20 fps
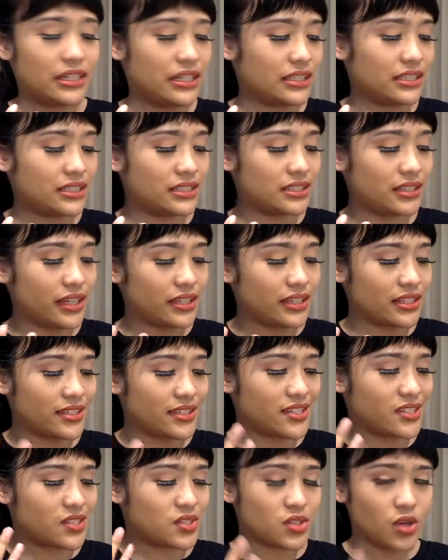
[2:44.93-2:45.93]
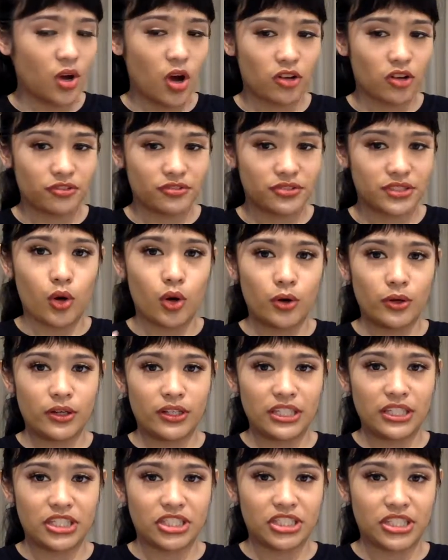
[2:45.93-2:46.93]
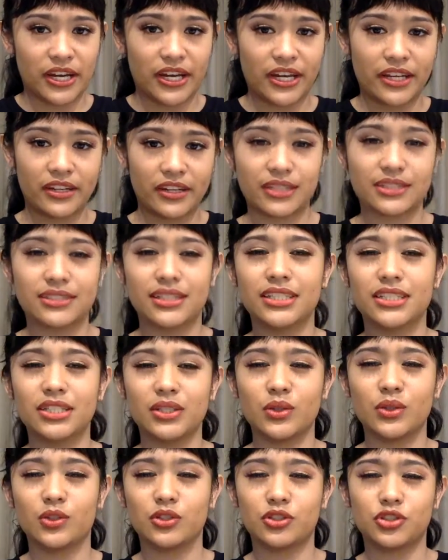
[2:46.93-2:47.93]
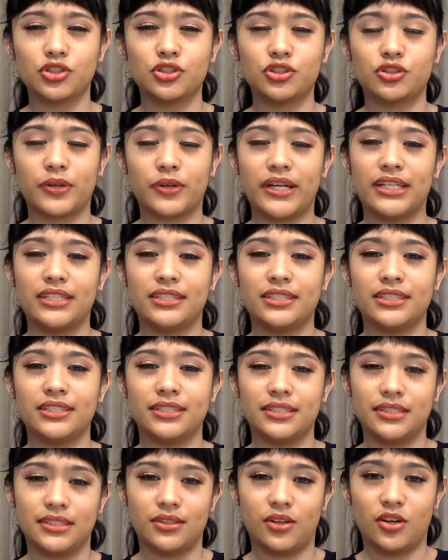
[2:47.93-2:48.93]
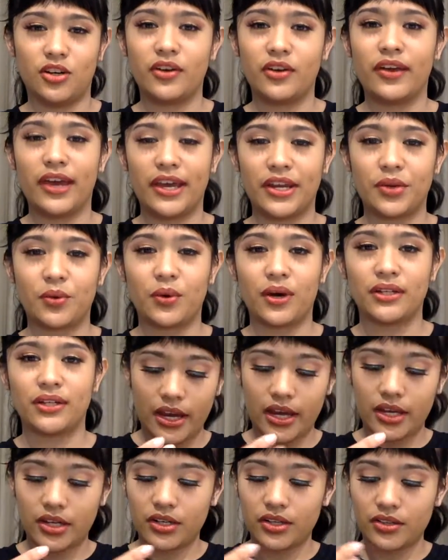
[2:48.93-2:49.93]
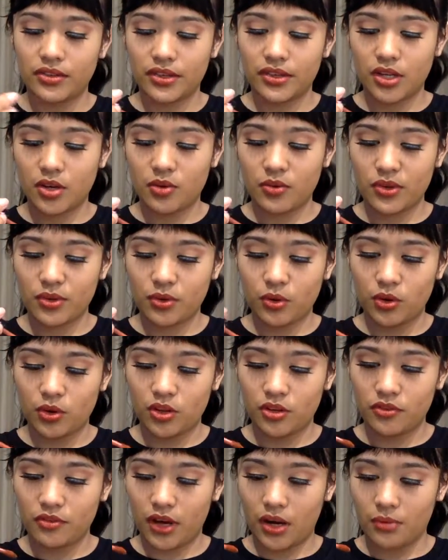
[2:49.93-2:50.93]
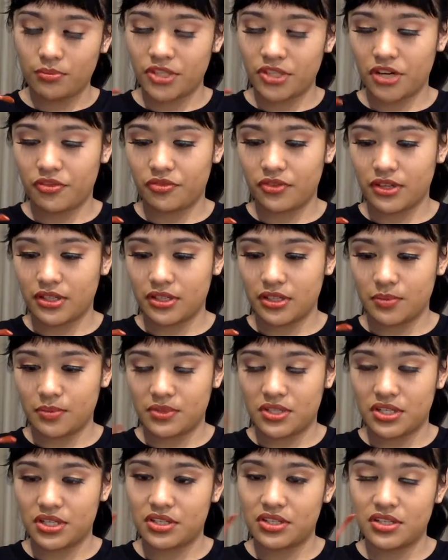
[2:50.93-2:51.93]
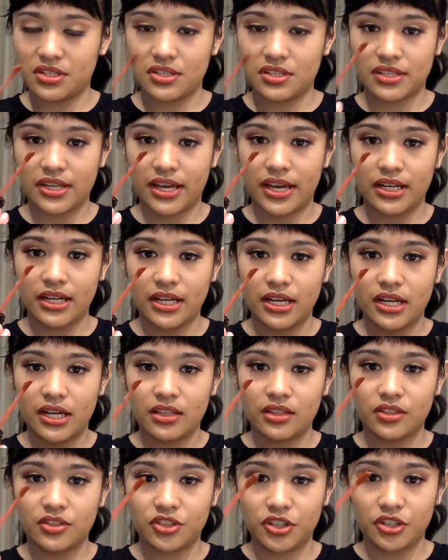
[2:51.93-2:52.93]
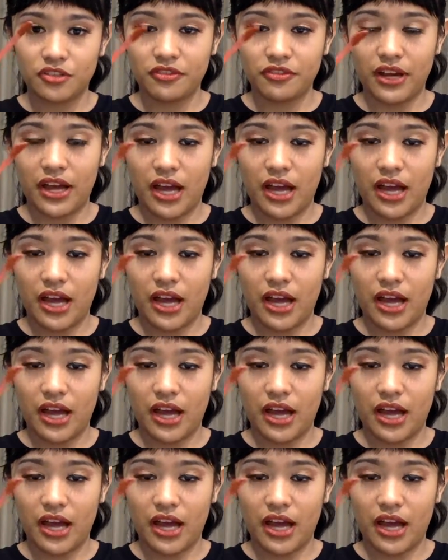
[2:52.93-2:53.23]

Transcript: it's like this soft, corally shade that doesn't look too crazy on anyone. And the thing with all of Jeffree's lipsticks is that the doe foot